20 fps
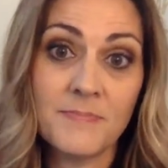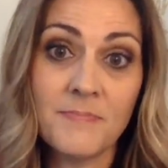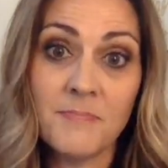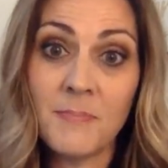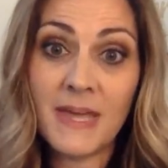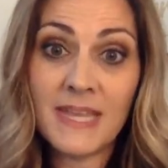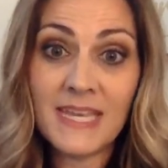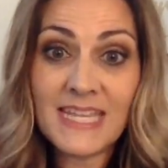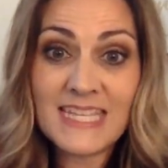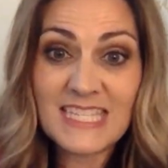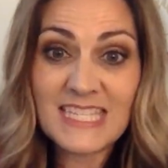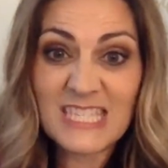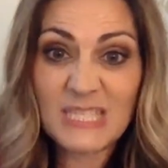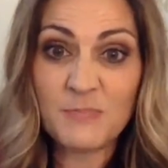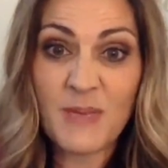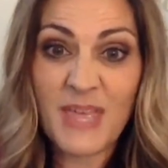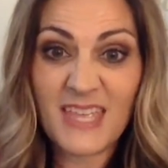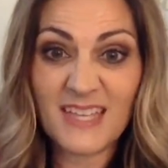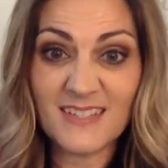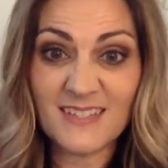money is
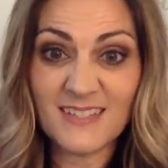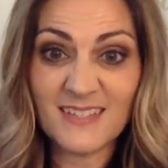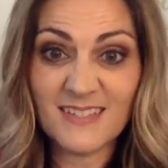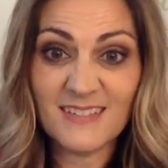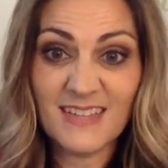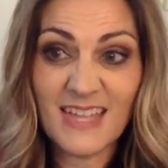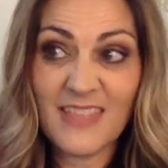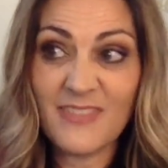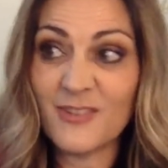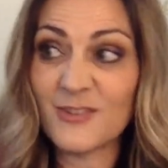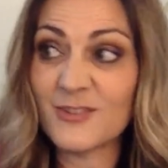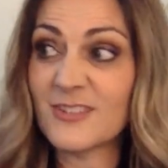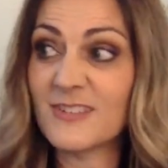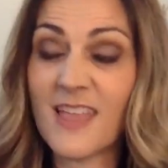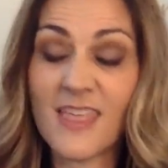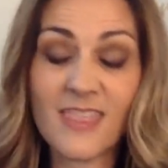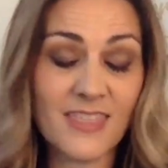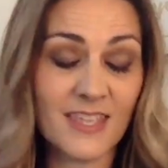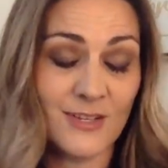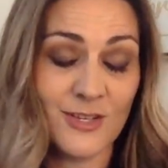spent and there's
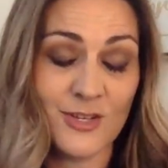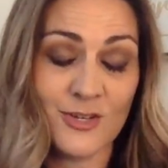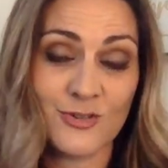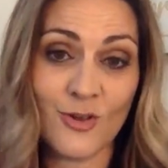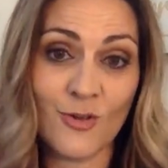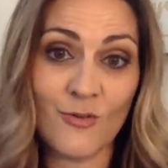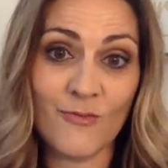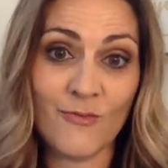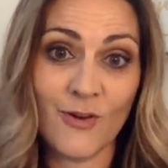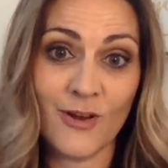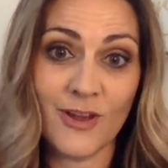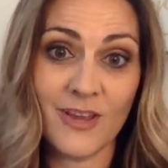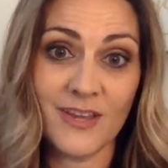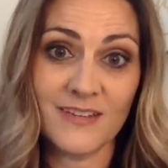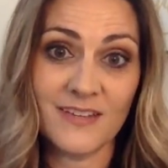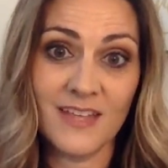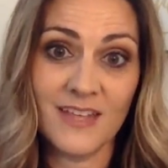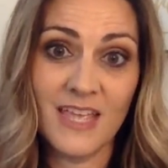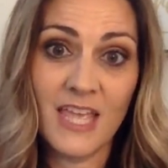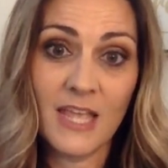nothing to show for it.
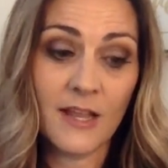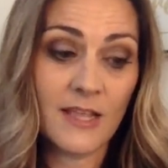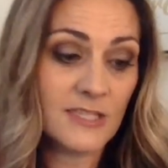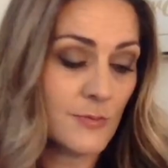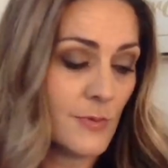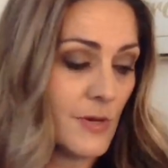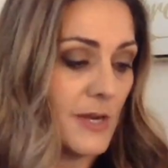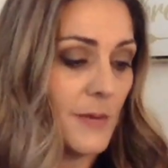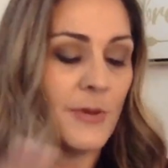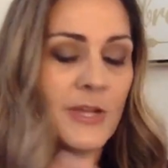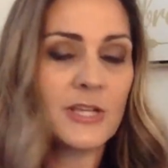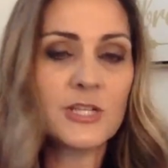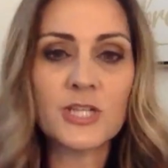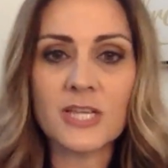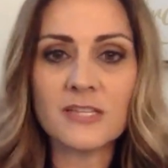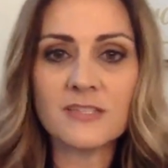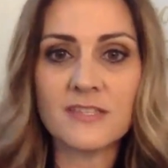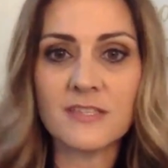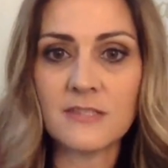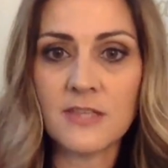Because we're going to bring
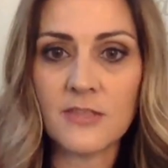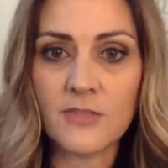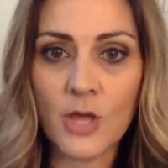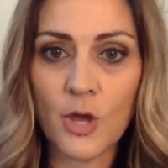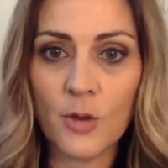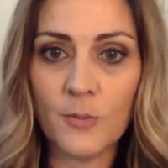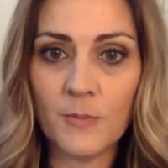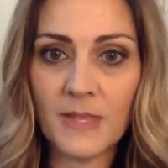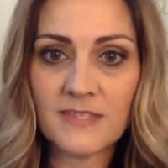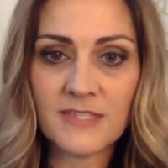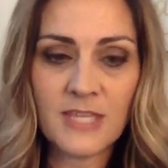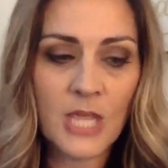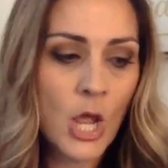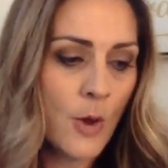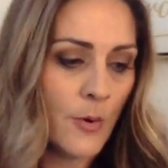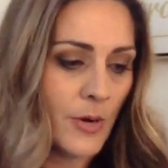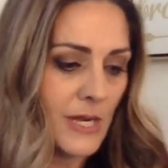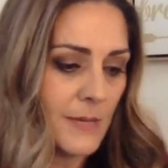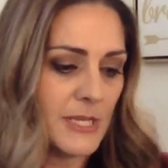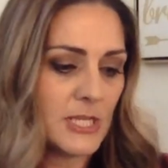justice to the homeless.
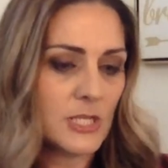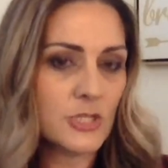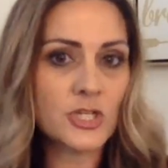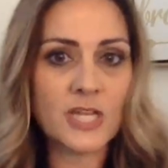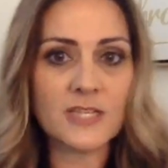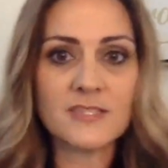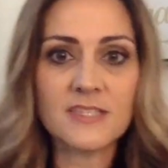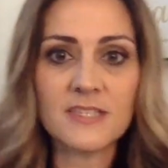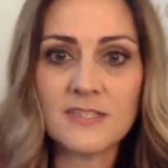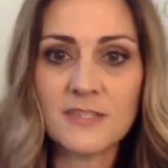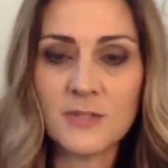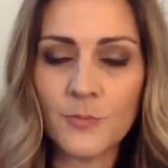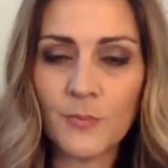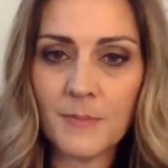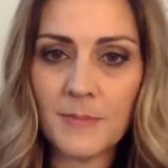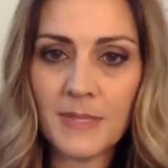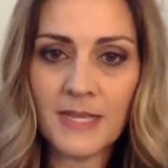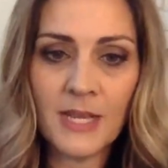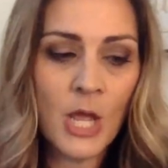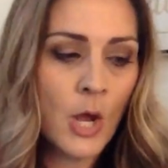We're going to bring justice to
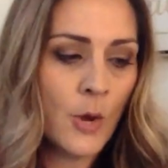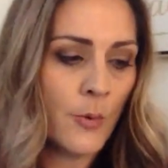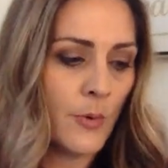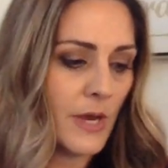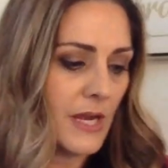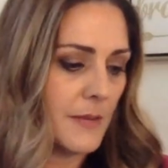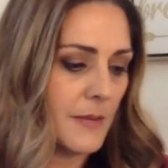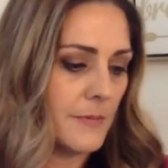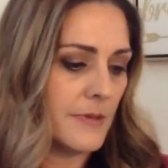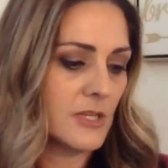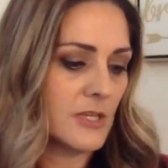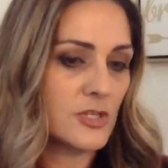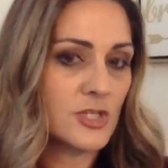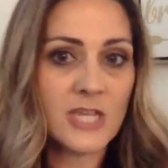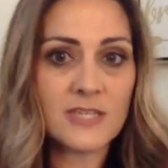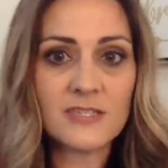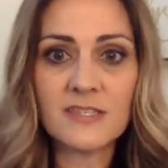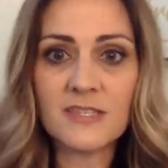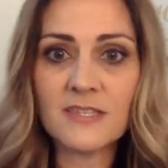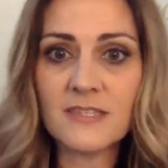women. We're going to bring
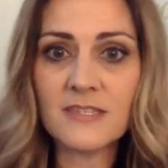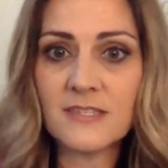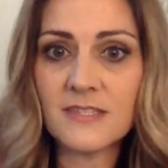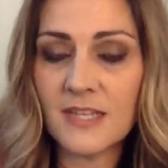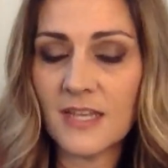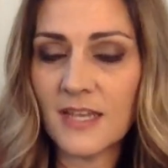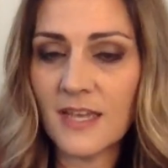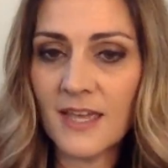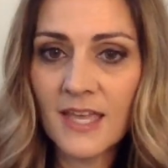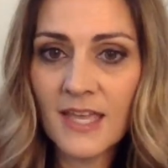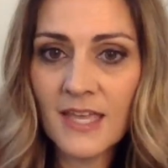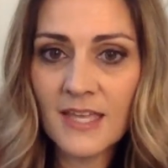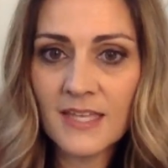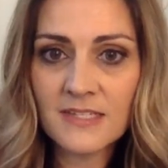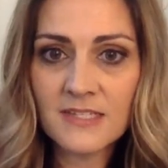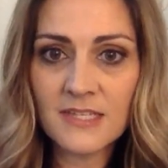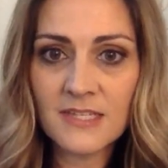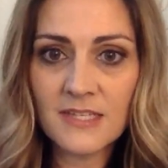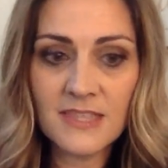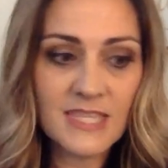justice to
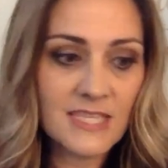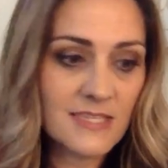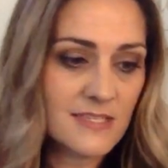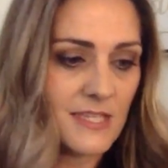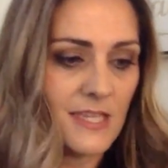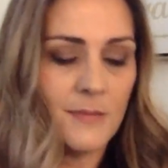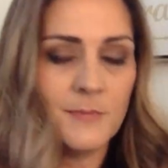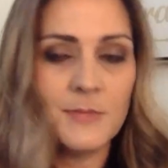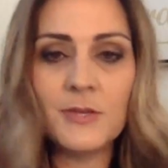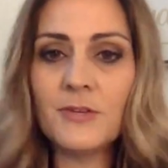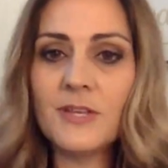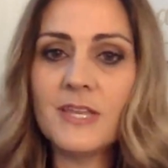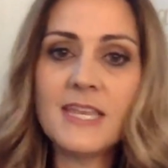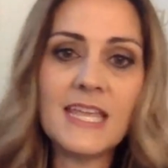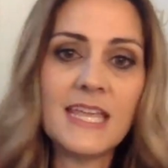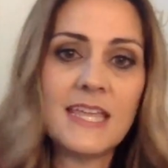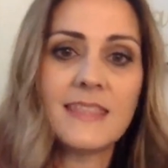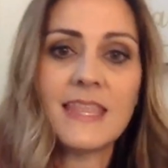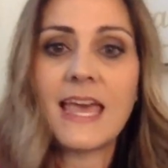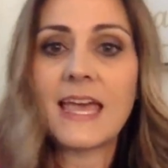this
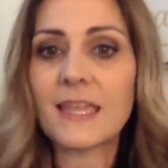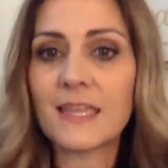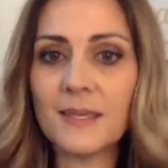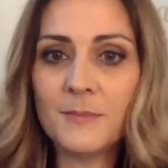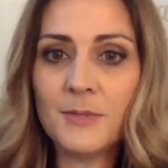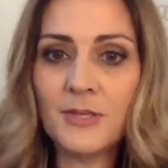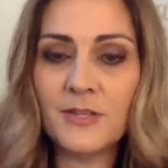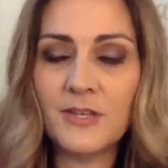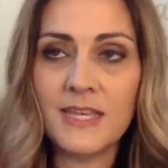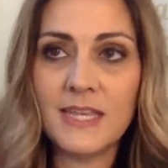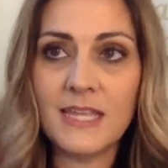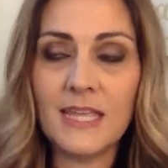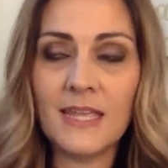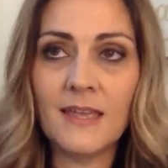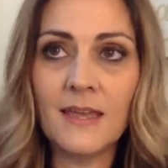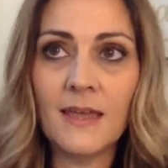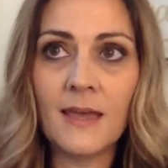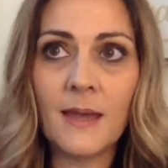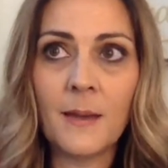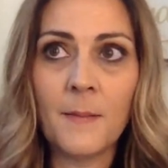community and that
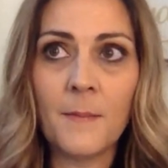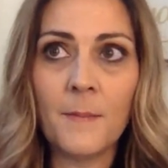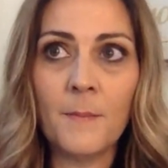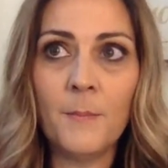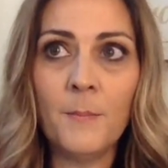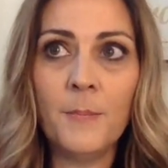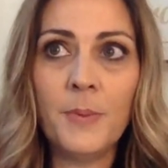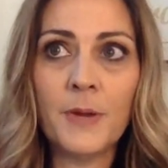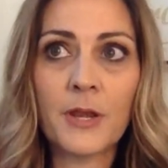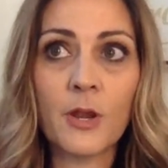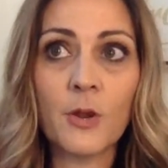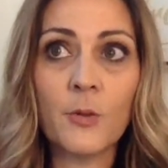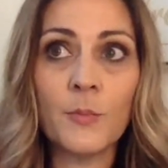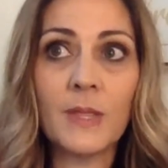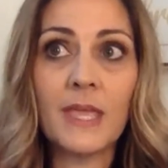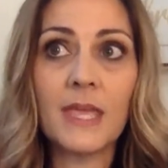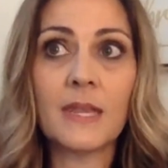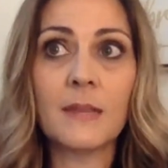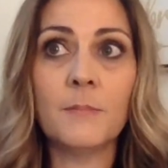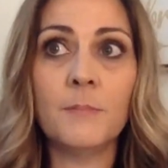community. But are
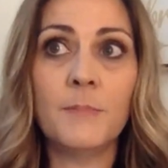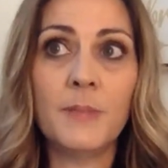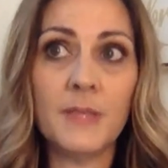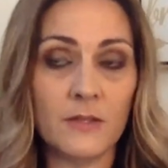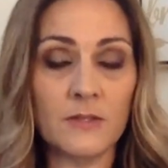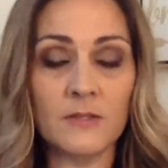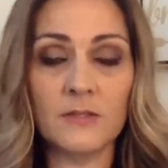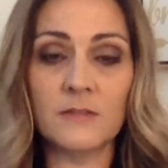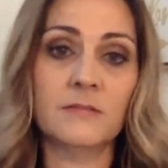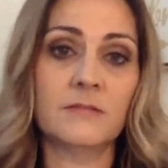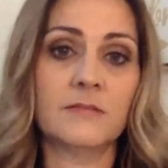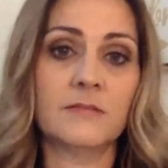we going to build